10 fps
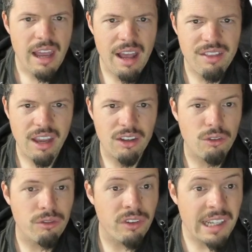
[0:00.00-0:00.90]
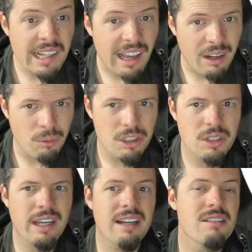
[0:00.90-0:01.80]
and then your VLAN,
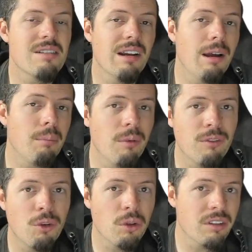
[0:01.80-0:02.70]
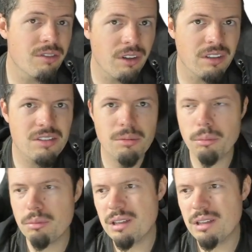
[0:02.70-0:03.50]
which you can set up for different